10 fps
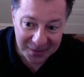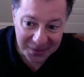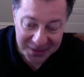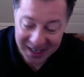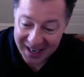
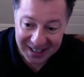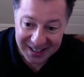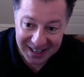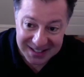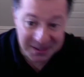Okay.
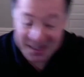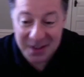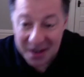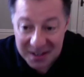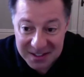I said, because
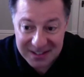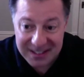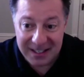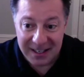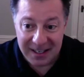
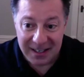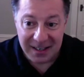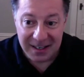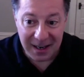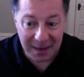honestly,
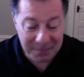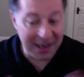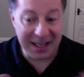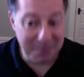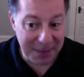I'm not
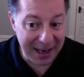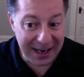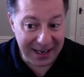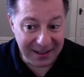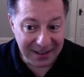getting
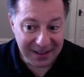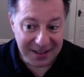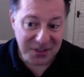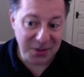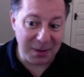paid,
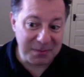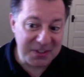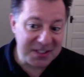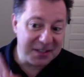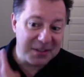so I'm
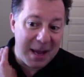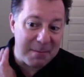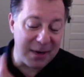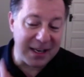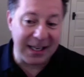still not
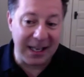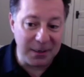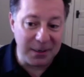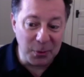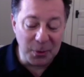breaking
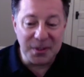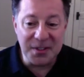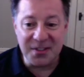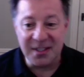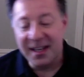any
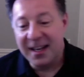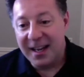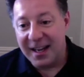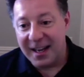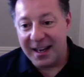rules.
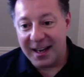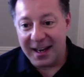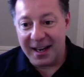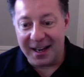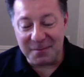
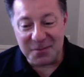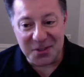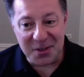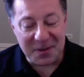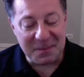I'm
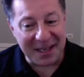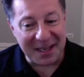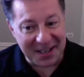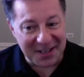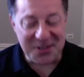serving my
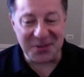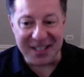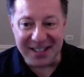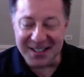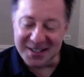
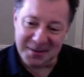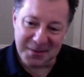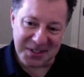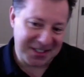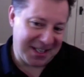country,
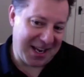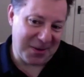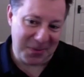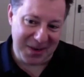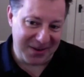which is kind
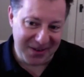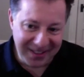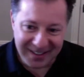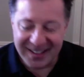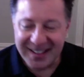of weird.
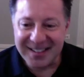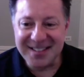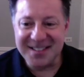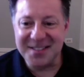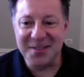
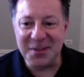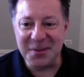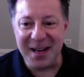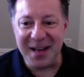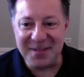It's the only
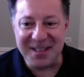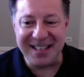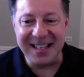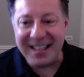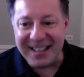way I ever
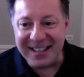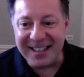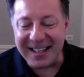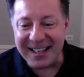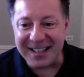did.
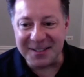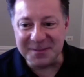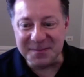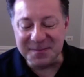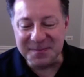
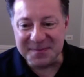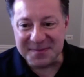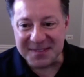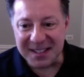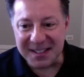
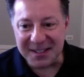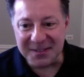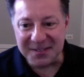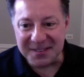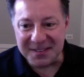You
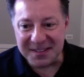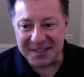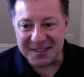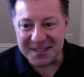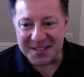know,
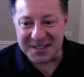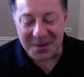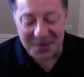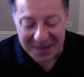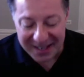
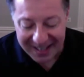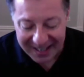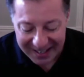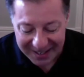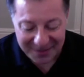so
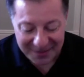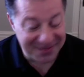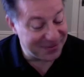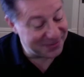it was